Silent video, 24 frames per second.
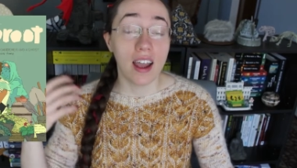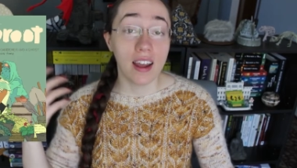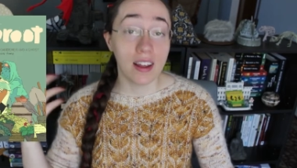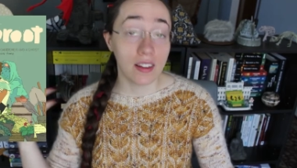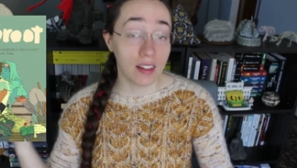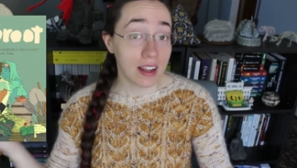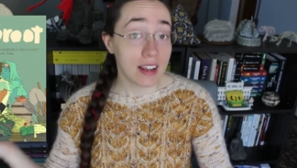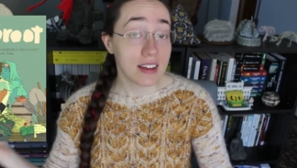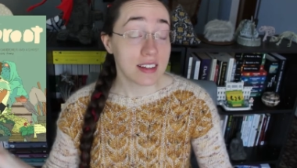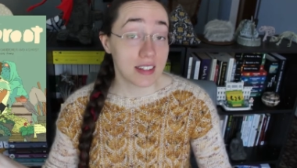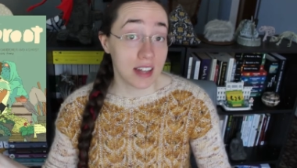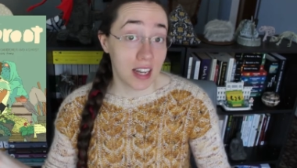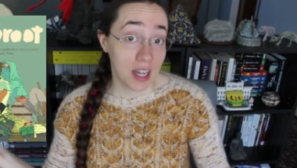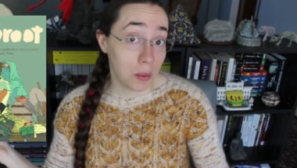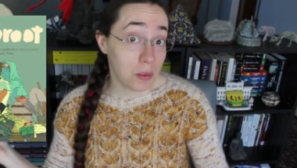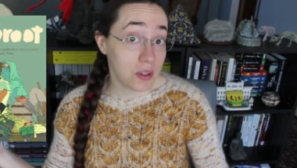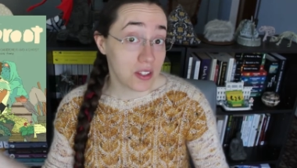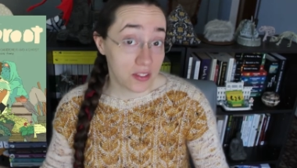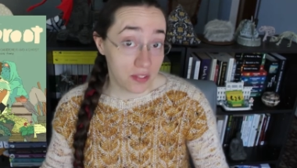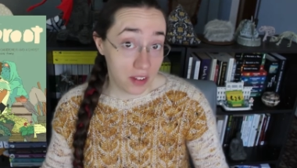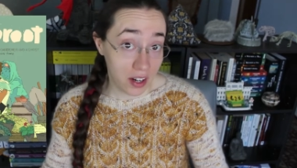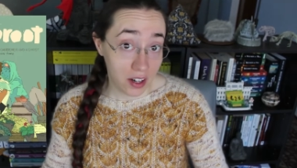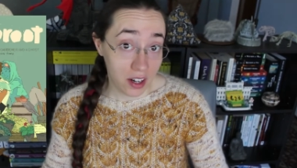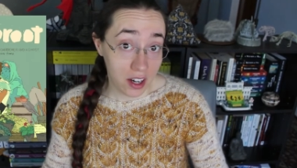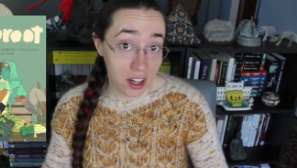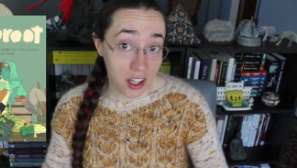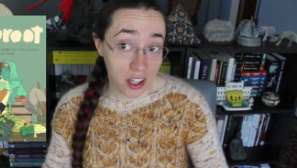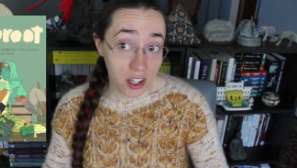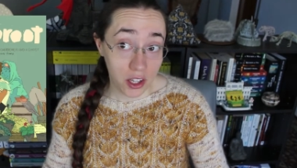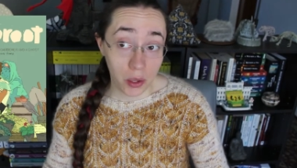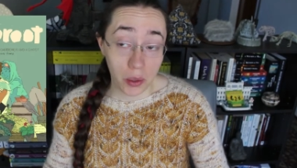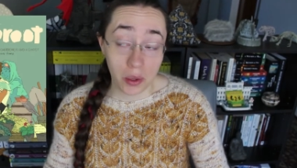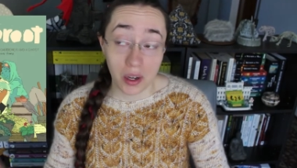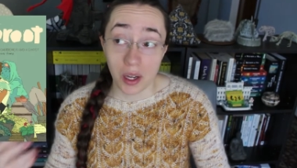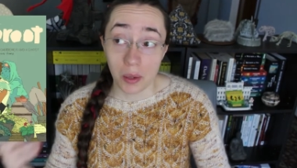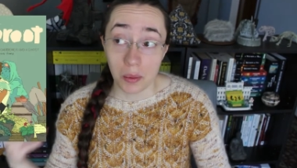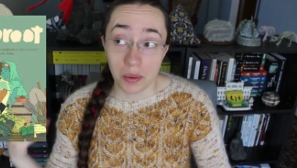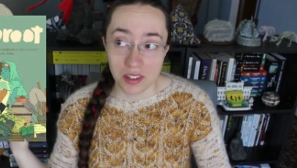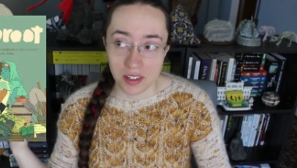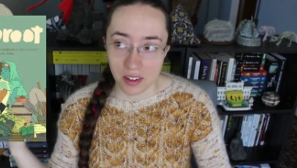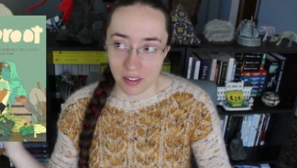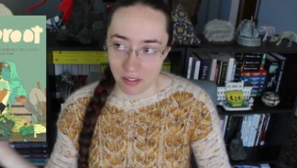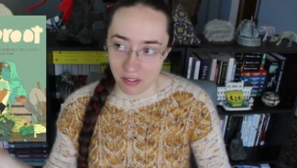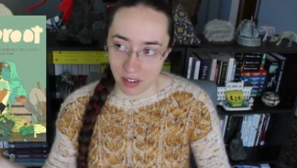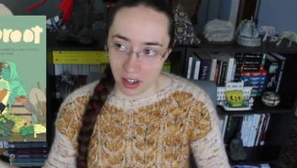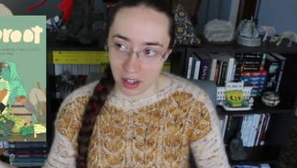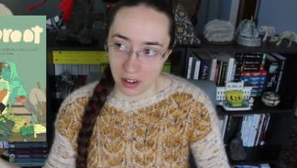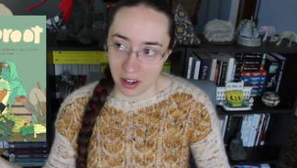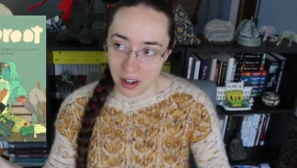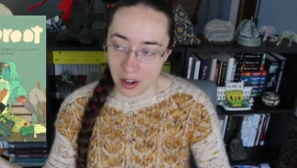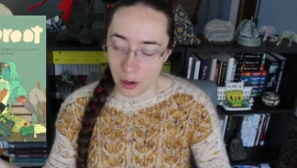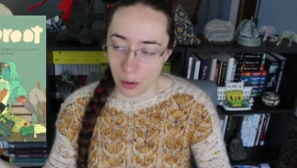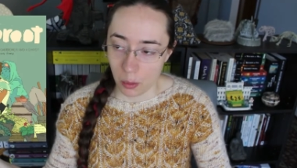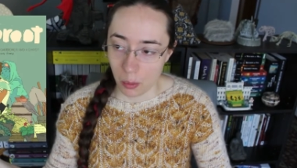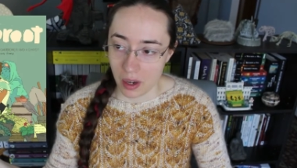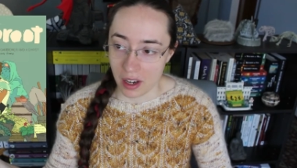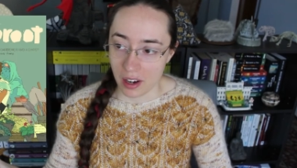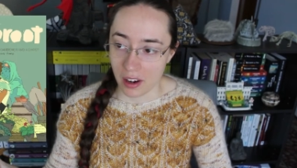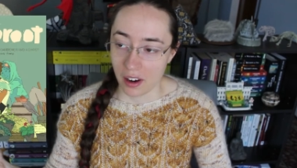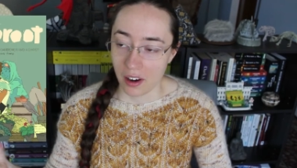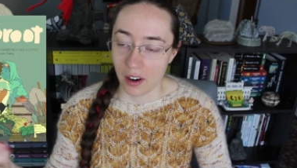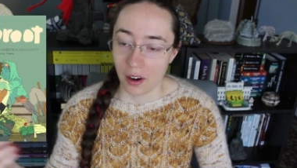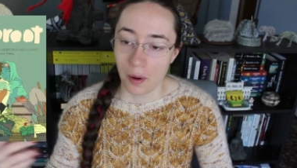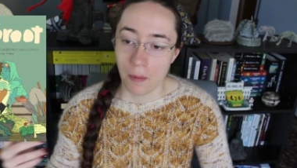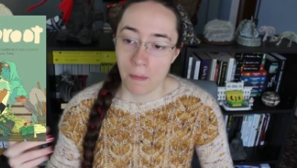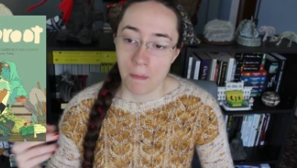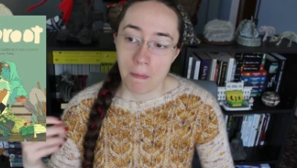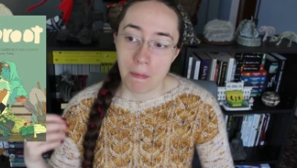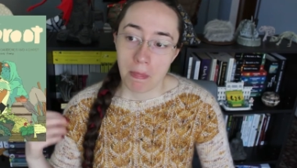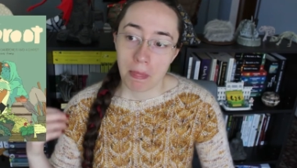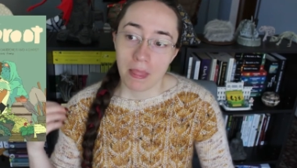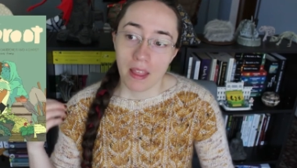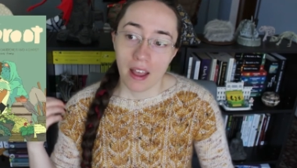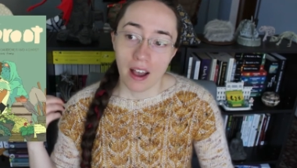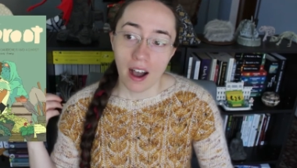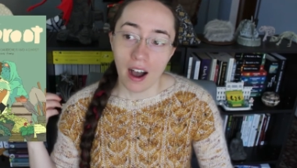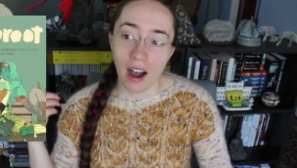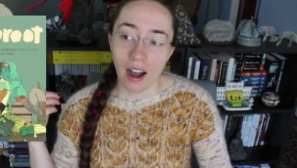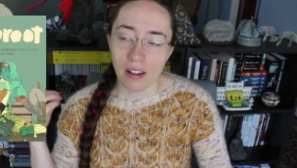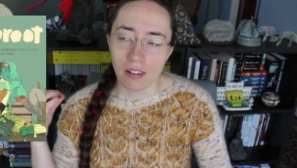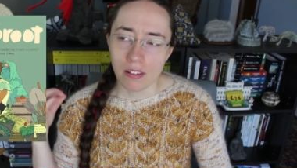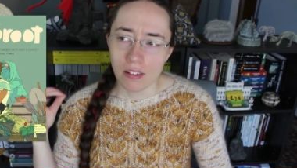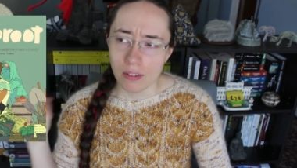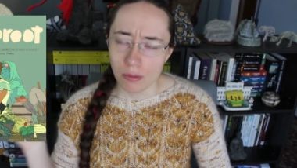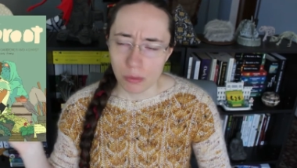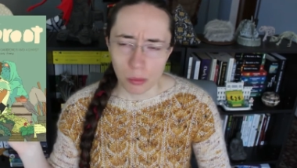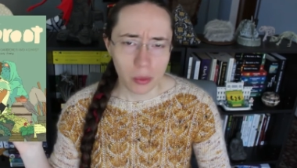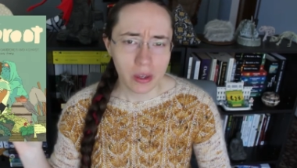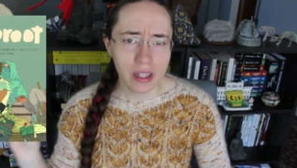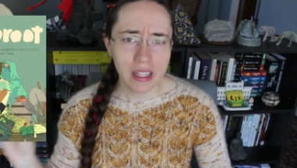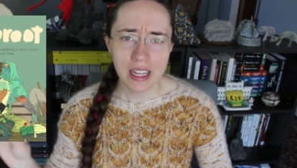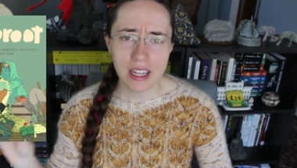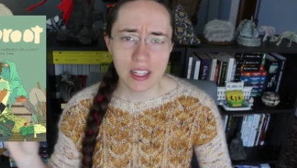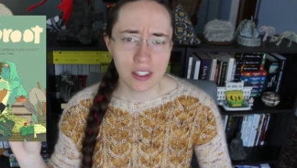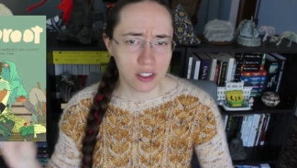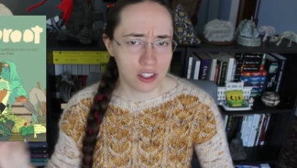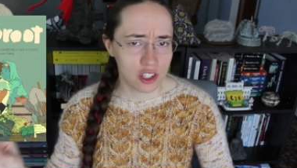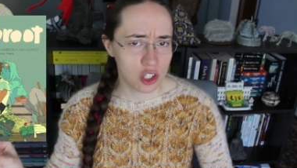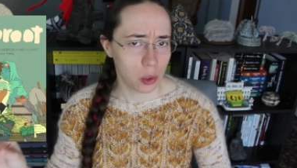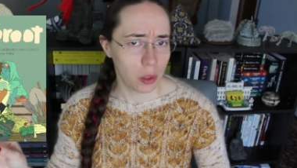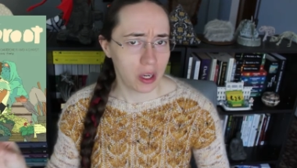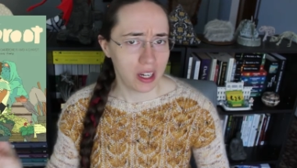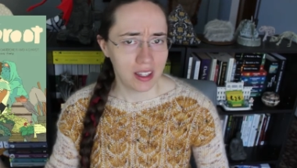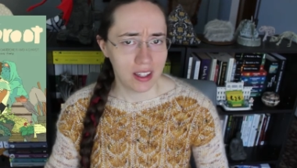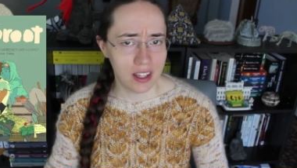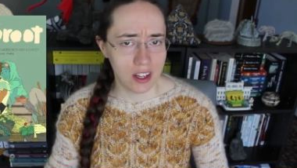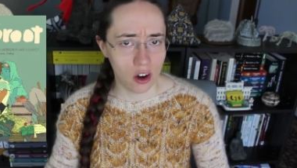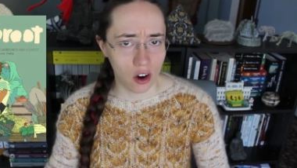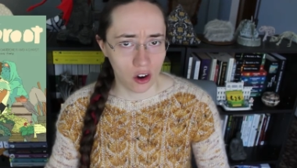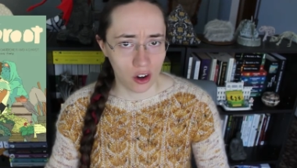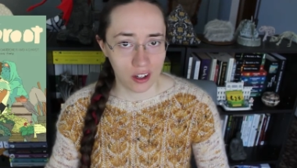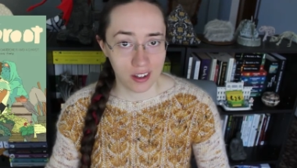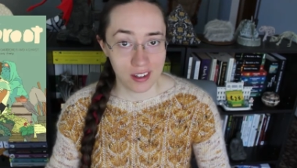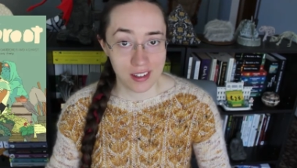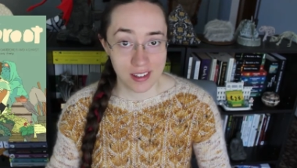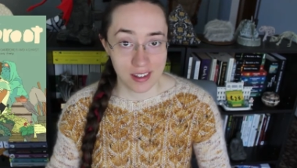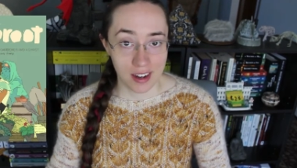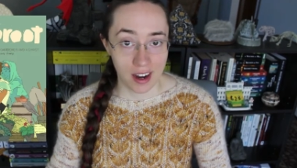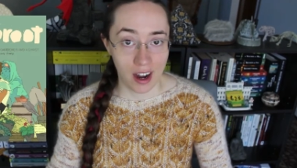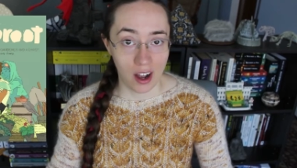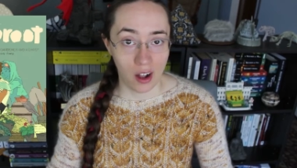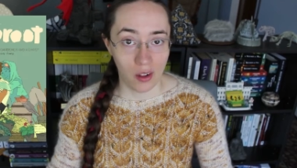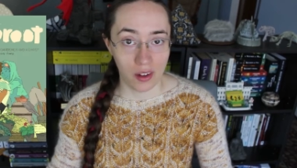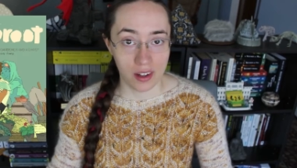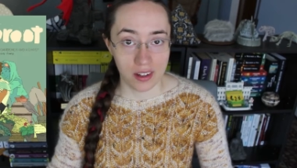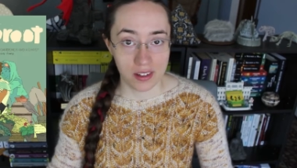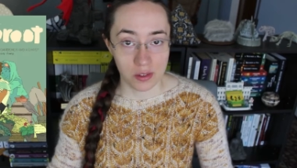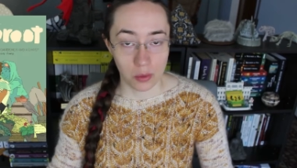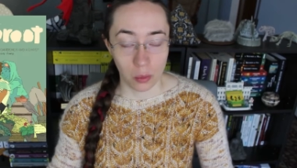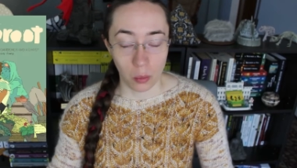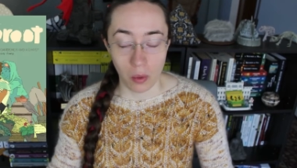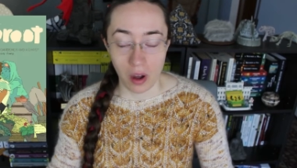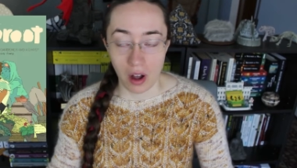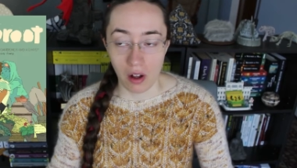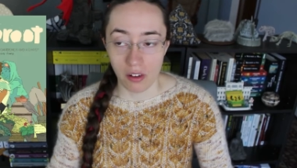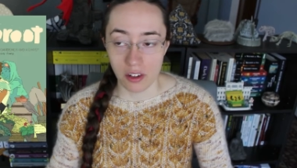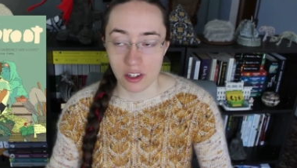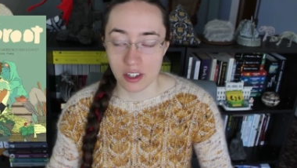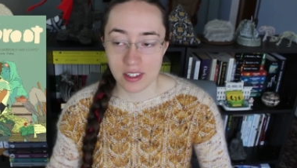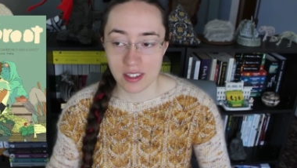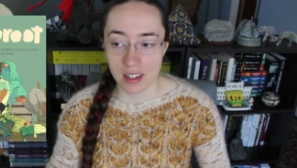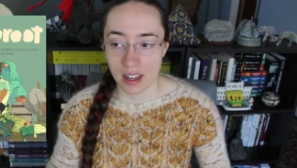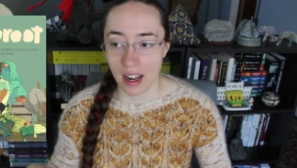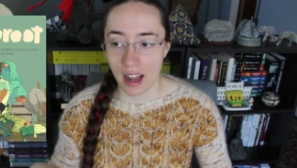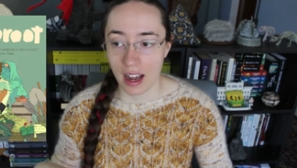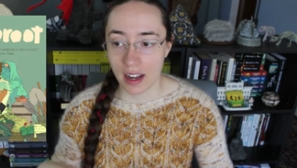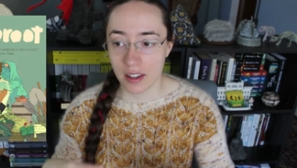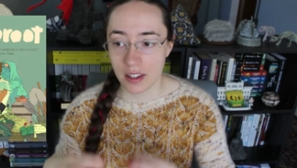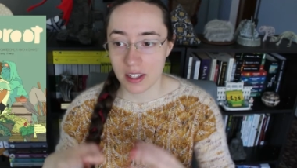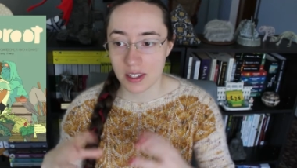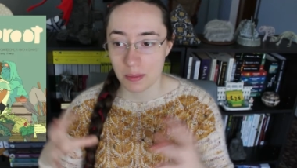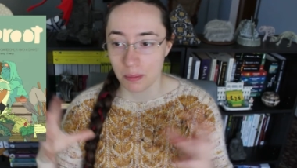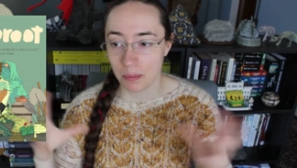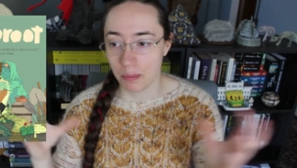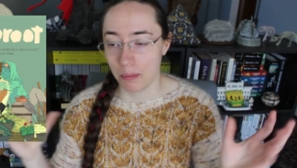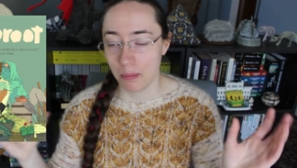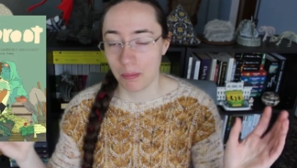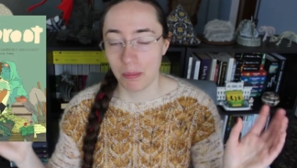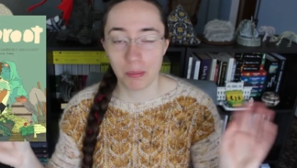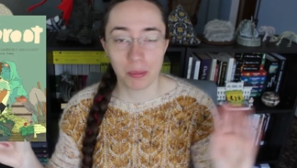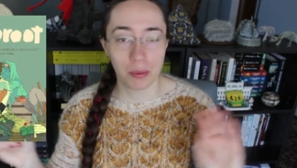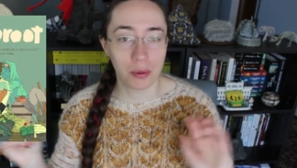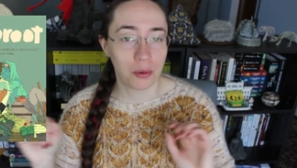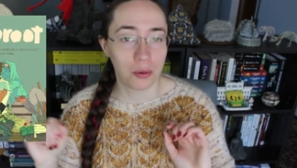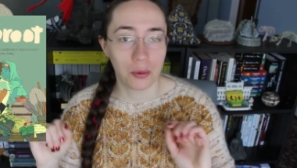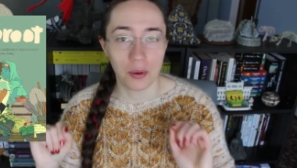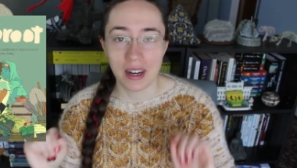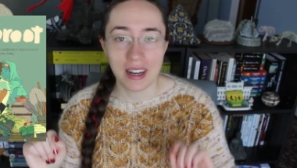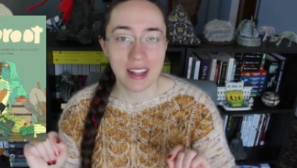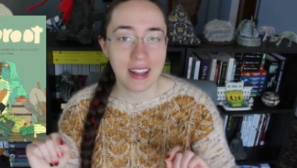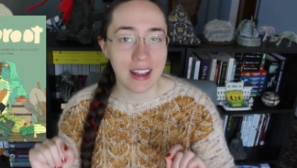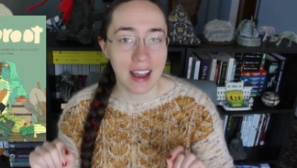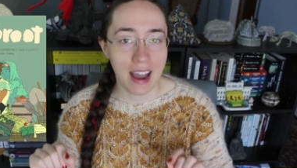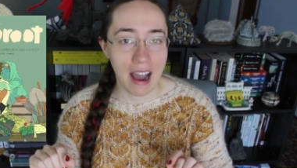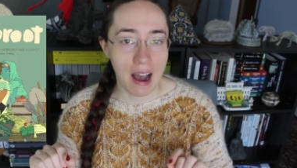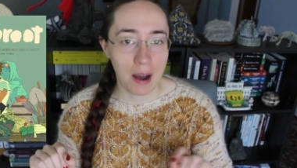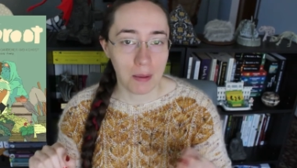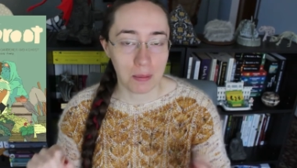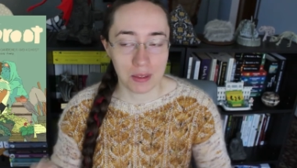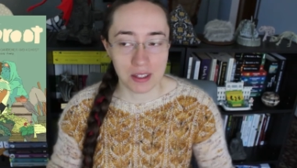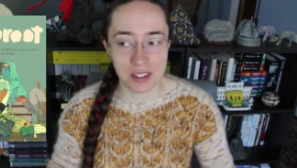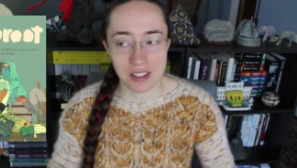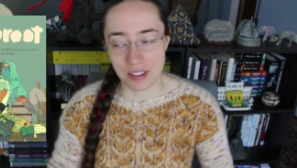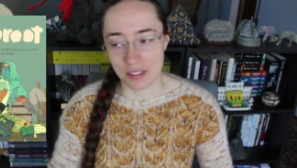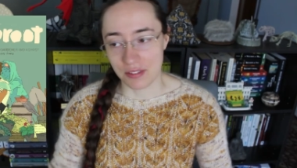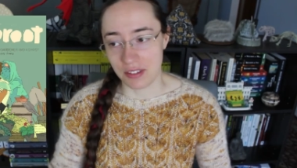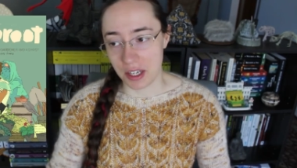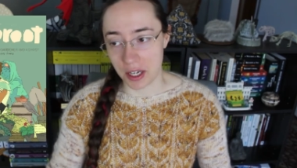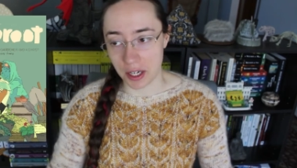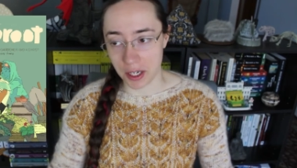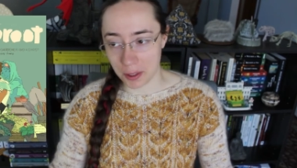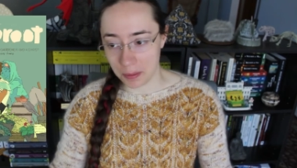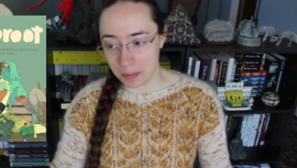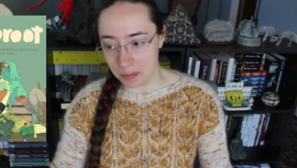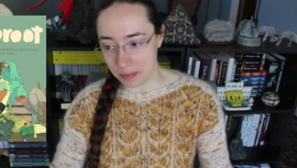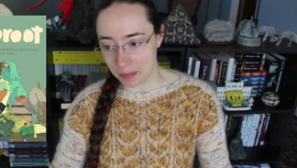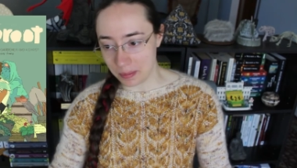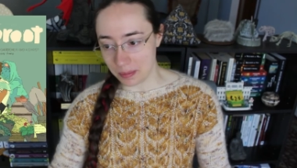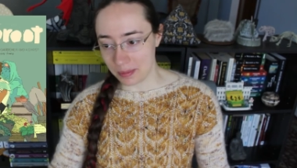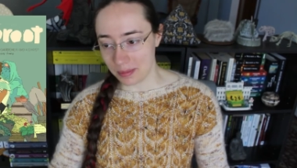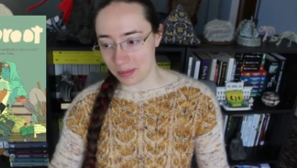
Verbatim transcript: Like I said, it was very cute. It was very queer. I really enjoyed the art style as well. It just it had this pretty atmosphere.